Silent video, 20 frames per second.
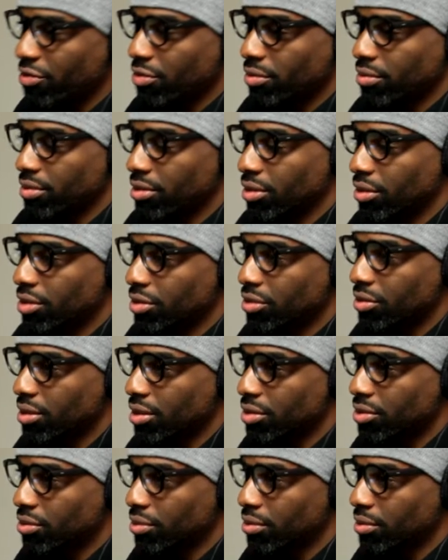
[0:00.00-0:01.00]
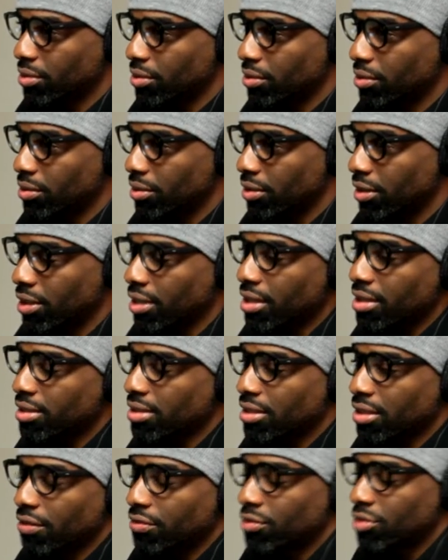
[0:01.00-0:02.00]
you're hearing
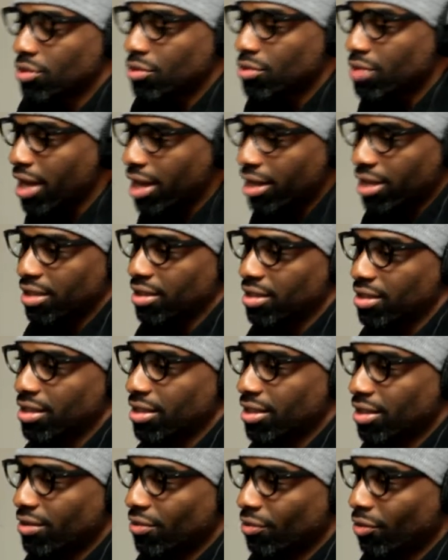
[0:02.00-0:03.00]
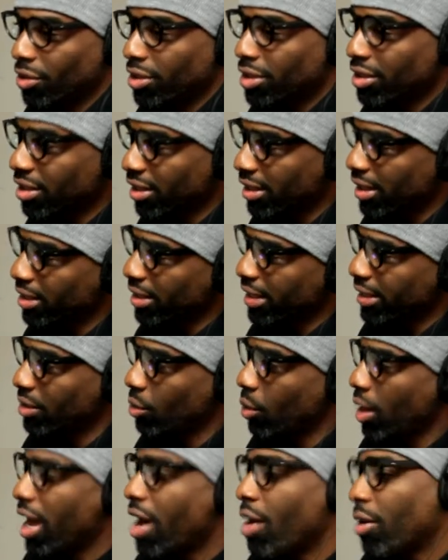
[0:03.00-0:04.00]
yourself to, you gotta really look at like,
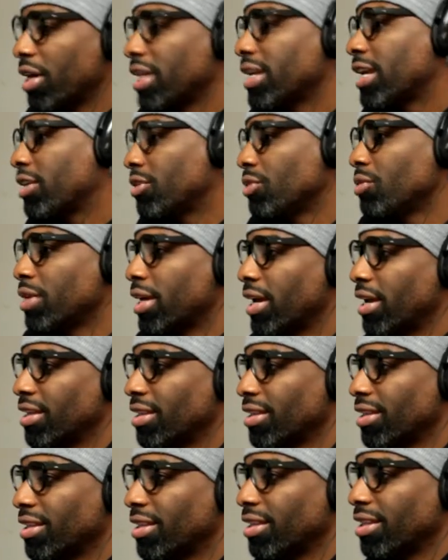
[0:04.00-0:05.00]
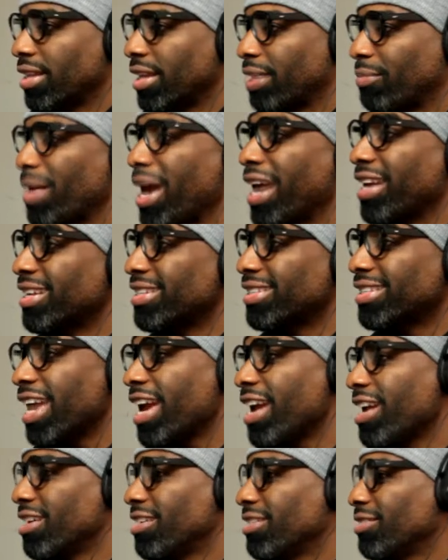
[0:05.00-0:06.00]
how can I do that? Right. Like back in the
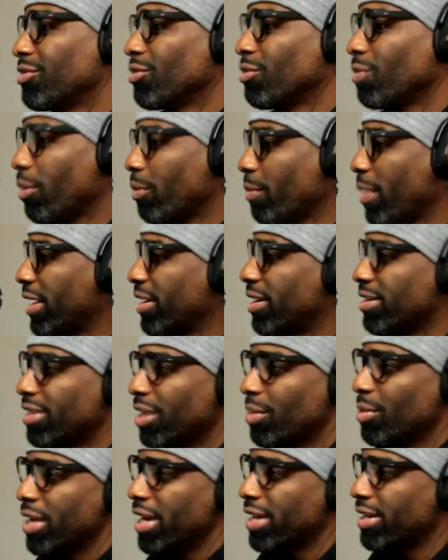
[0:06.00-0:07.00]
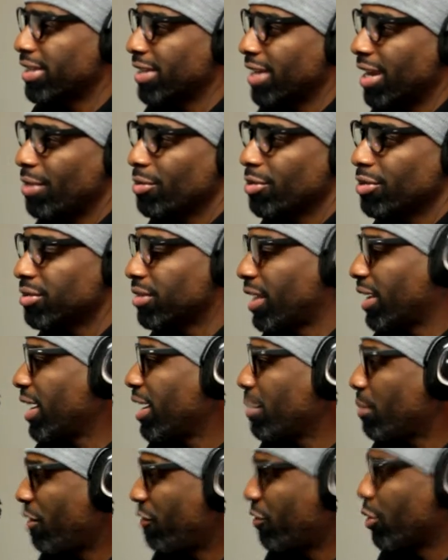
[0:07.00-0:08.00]
day, remember back in the day we had the camera. Like I
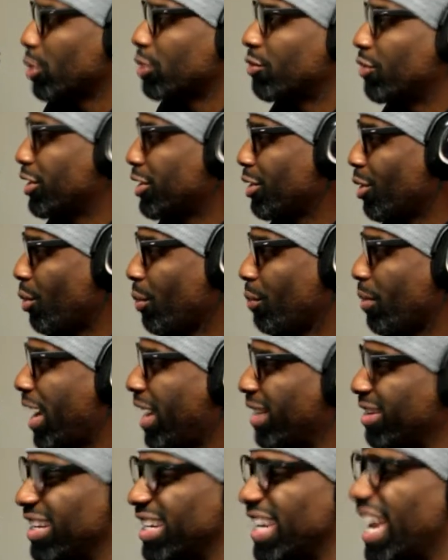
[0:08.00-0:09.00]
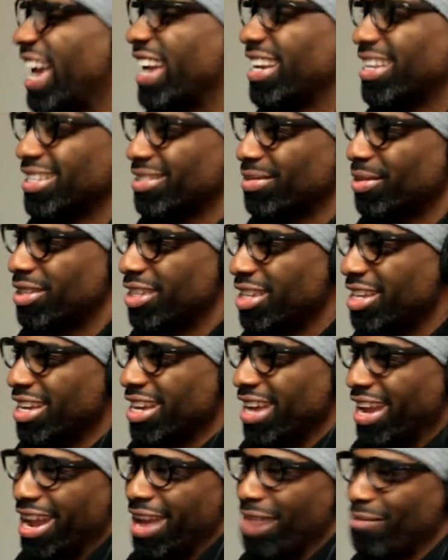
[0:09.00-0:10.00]
had my first video back in the 90s
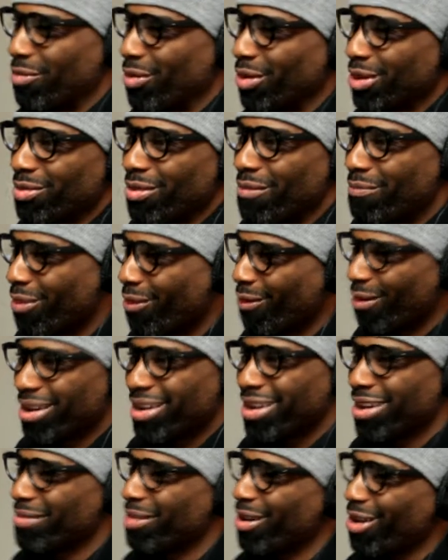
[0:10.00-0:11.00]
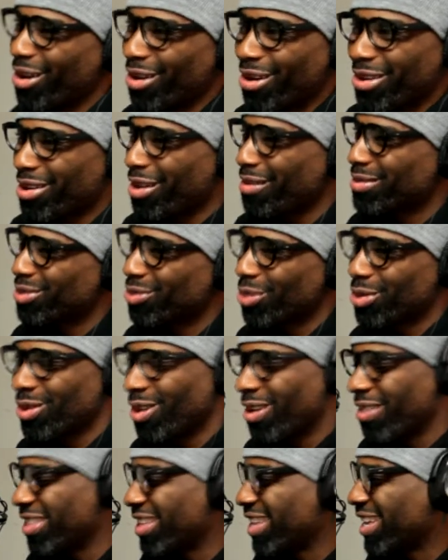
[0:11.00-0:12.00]
when Aunt Boogie was booing them, all y'all was doing
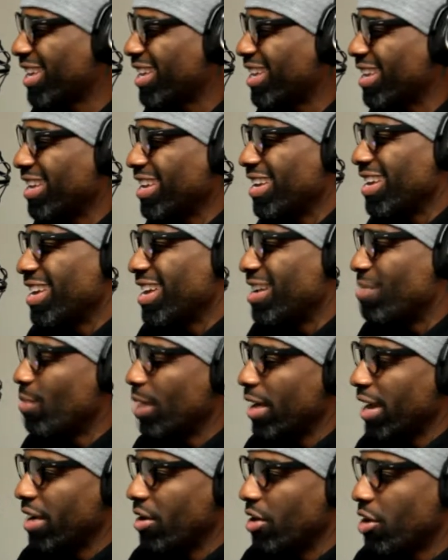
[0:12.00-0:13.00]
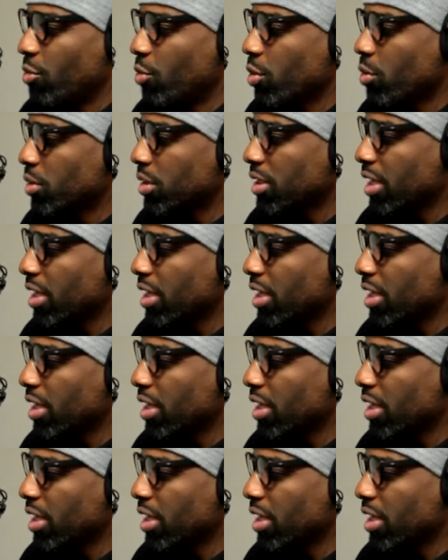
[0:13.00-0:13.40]
y'all thing. Right. And we